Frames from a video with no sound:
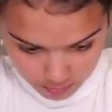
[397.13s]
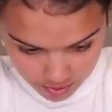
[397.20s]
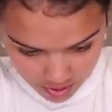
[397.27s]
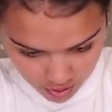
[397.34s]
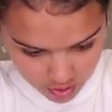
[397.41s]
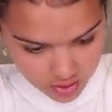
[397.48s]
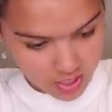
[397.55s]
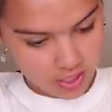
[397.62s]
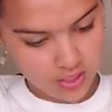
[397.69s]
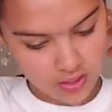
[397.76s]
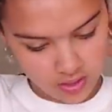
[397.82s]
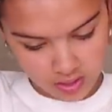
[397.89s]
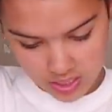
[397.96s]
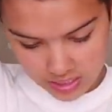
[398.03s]
My hair's
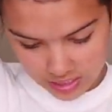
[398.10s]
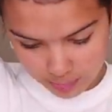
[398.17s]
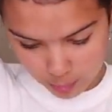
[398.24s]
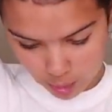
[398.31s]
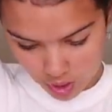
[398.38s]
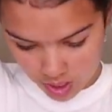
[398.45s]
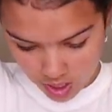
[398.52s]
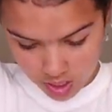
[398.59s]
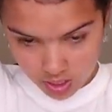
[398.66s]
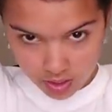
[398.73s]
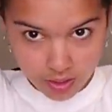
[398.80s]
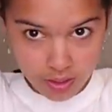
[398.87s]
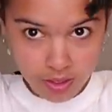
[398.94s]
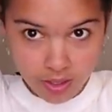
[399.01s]
like slippery.
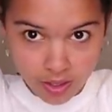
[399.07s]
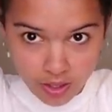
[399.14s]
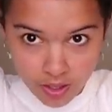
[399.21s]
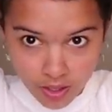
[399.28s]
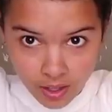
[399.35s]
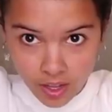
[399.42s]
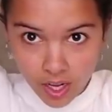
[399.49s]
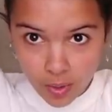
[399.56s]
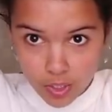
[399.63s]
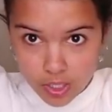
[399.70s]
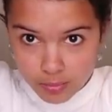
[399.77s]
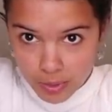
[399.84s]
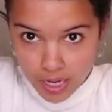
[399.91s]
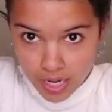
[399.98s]
I
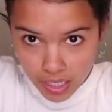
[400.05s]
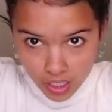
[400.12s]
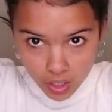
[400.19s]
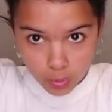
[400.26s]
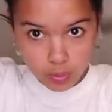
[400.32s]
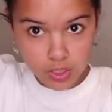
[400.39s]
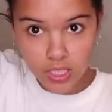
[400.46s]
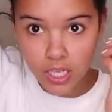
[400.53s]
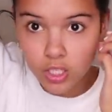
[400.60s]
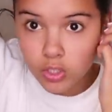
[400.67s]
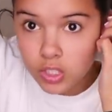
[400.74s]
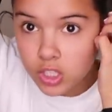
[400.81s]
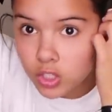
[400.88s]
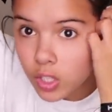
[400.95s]
wish my hair was
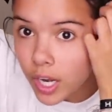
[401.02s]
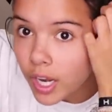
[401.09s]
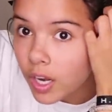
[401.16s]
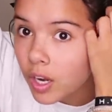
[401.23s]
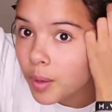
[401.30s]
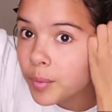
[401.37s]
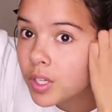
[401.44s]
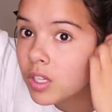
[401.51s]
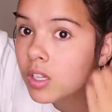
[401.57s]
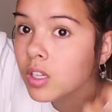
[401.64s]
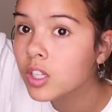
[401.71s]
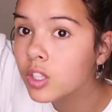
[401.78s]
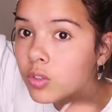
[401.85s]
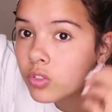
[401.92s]
naturally straight. I'm
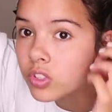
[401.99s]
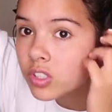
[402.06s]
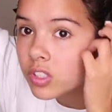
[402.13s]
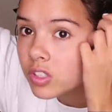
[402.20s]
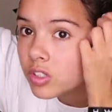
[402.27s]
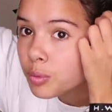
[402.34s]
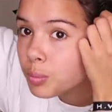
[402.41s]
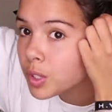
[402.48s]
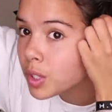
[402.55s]
gonna use this as a